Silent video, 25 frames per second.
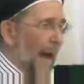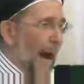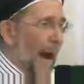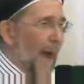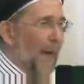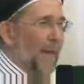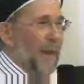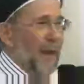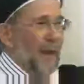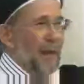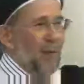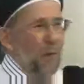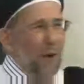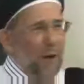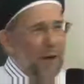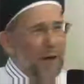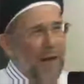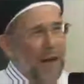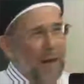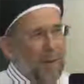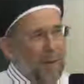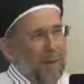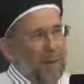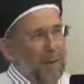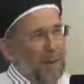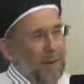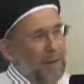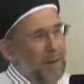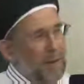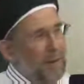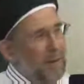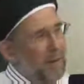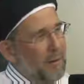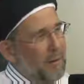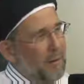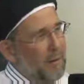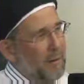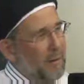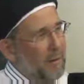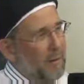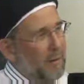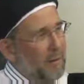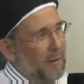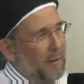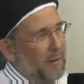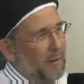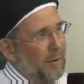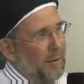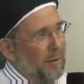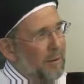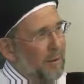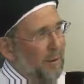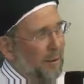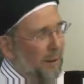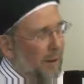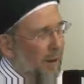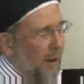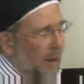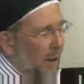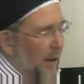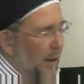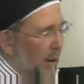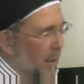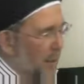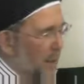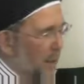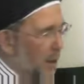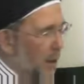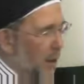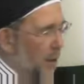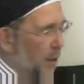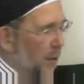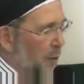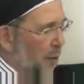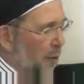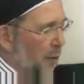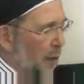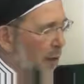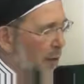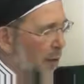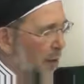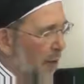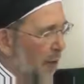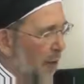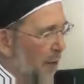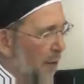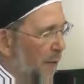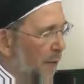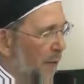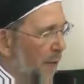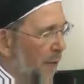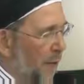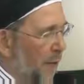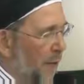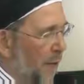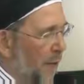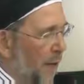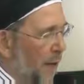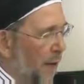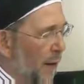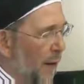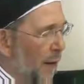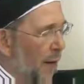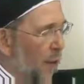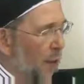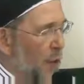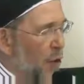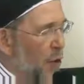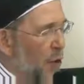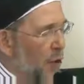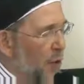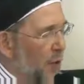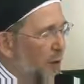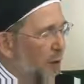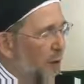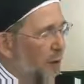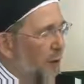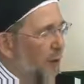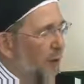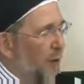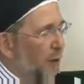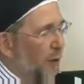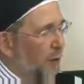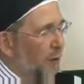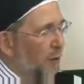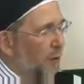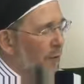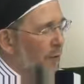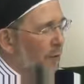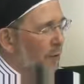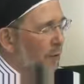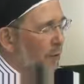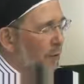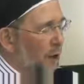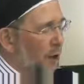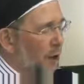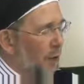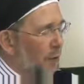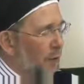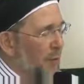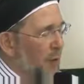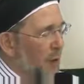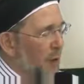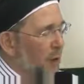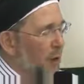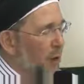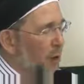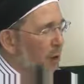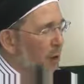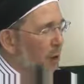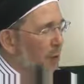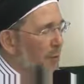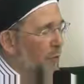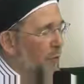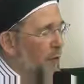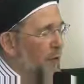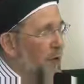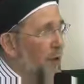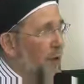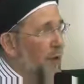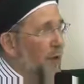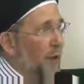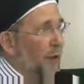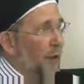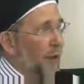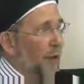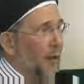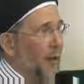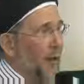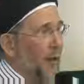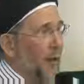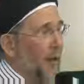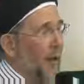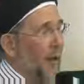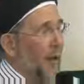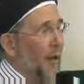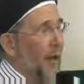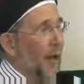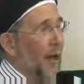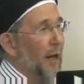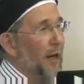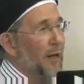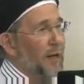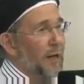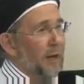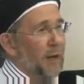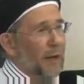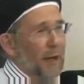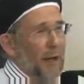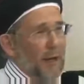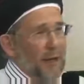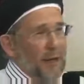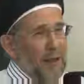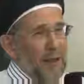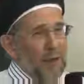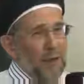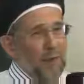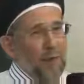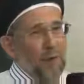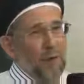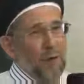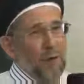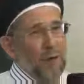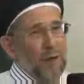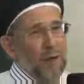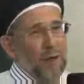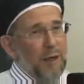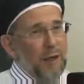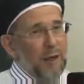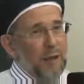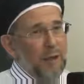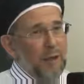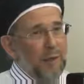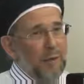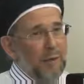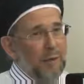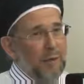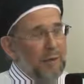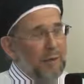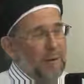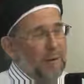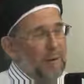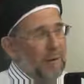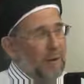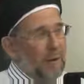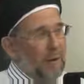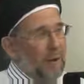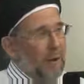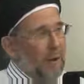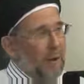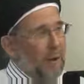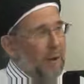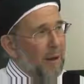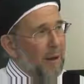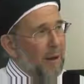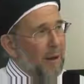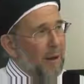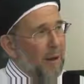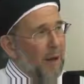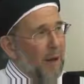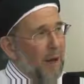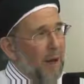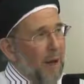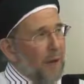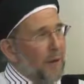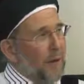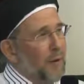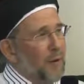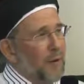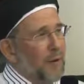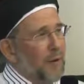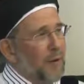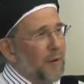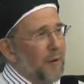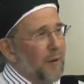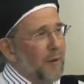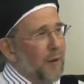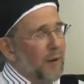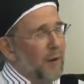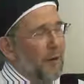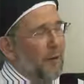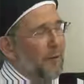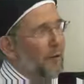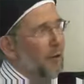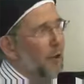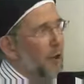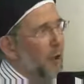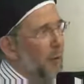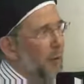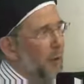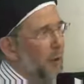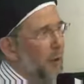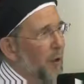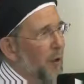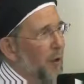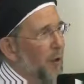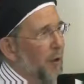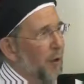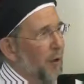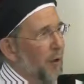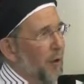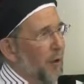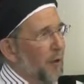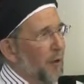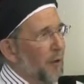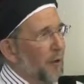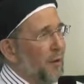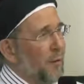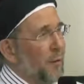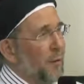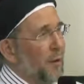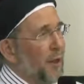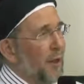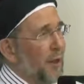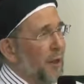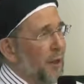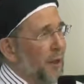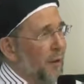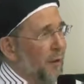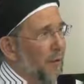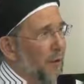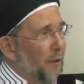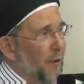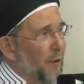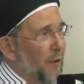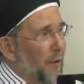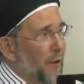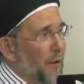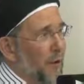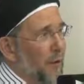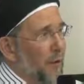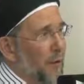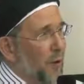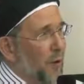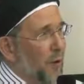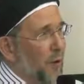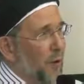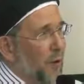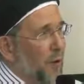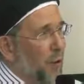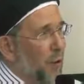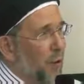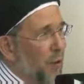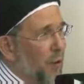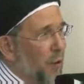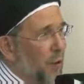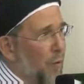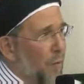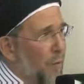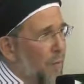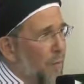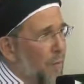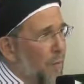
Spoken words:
And then what happened? Because we don't have news of Shaykh Abdullah Quilliam returning until 1914. And this is a phenomenal year. It's the beginning of the First World War.